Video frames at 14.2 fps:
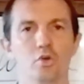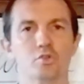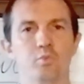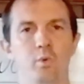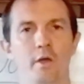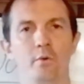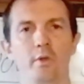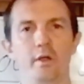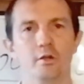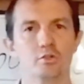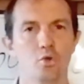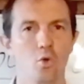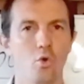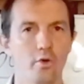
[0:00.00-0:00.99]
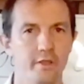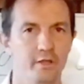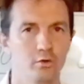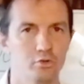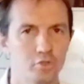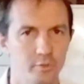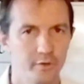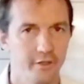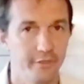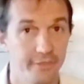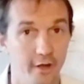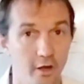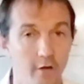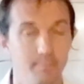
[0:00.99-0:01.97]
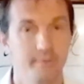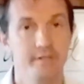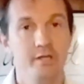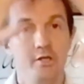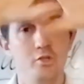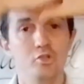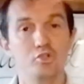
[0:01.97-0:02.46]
Because when we are talking or doing therapy,